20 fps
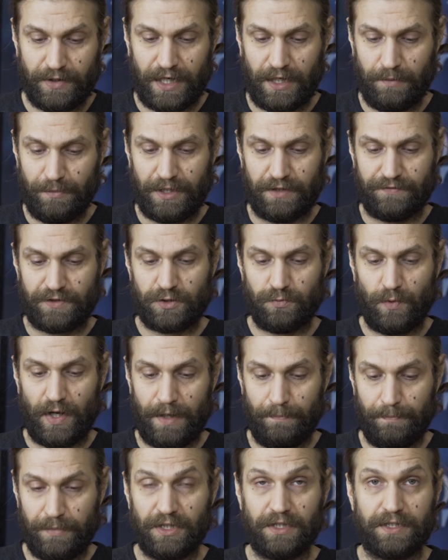get a bit of
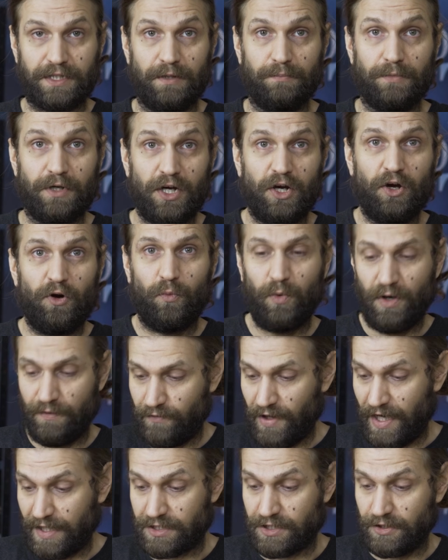sweat build up
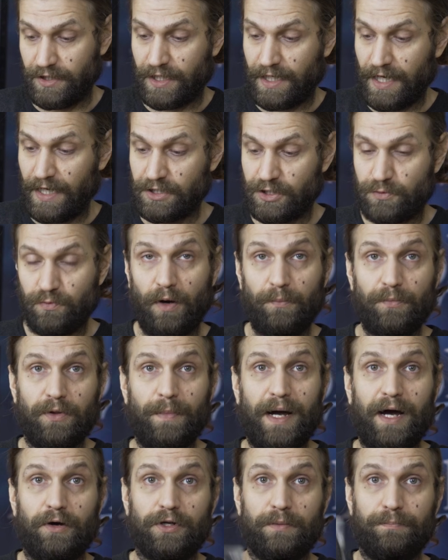with that, so you can swap
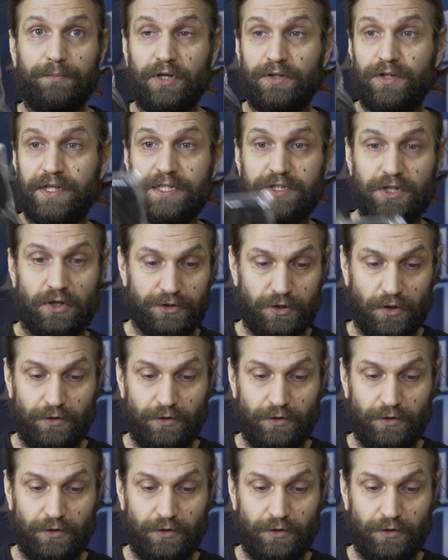them out and put these on.